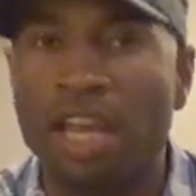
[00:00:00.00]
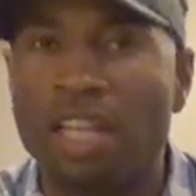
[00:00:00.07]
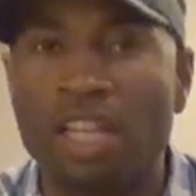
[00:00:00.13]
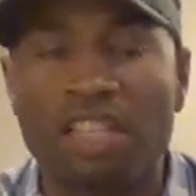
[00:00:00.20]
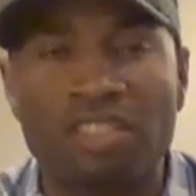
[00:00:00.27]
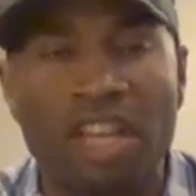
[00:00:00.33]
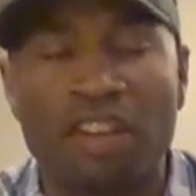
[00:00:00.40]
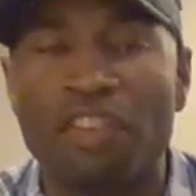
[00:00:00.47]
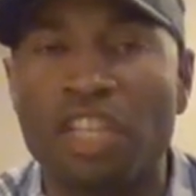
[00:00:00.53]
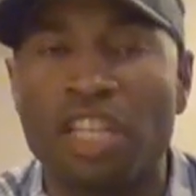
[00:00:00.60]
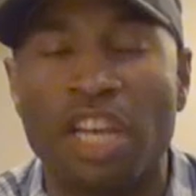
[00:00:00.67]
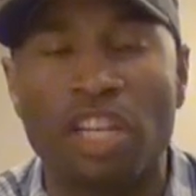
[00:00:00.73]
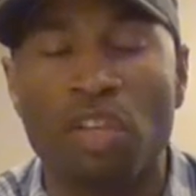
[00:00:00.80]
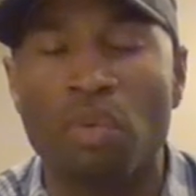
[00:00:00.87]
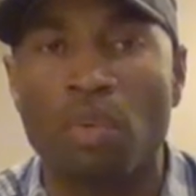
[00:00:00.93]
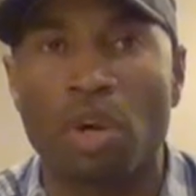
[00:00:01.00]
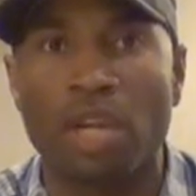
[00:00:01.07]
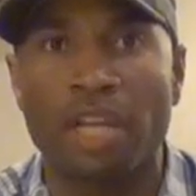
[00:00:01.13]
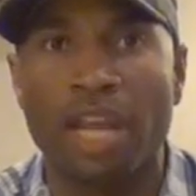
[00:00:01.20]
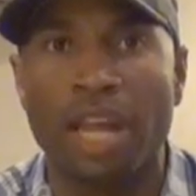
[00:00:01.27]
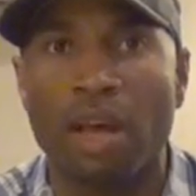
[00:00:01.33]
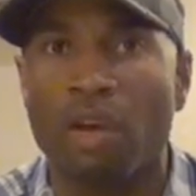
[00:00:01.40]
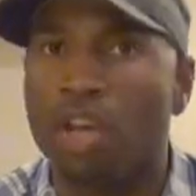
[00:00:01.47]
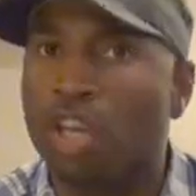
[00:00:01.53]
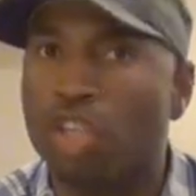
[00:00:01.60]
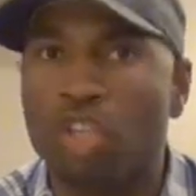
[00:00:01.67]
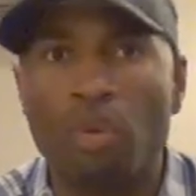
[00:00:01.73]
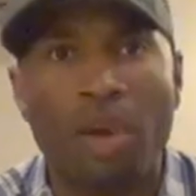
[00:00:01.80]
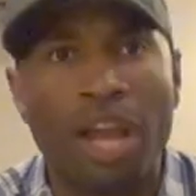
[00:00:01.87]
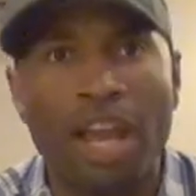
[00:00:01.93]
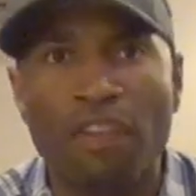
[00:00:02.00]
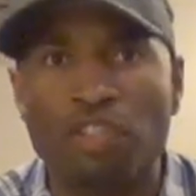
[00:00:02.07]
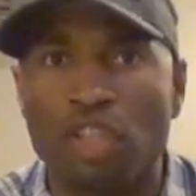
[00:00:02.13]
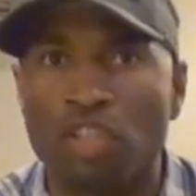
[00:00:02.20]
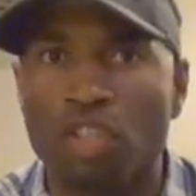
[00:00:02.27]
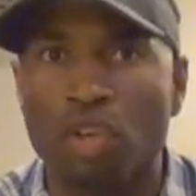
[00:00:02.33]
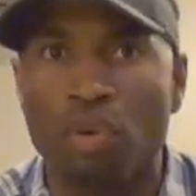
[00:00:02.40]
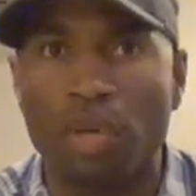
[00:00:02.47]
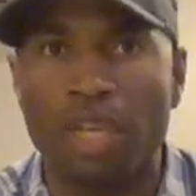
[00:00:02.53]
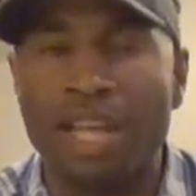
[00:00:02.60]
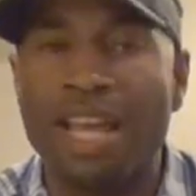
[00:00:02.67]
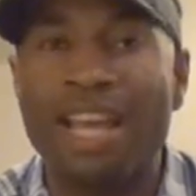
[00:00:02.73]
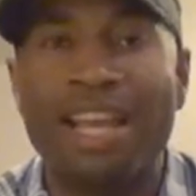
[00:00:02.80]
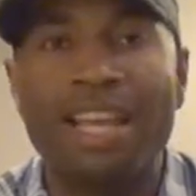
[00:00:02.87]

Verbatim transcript: At least every day you work out. You have to do it.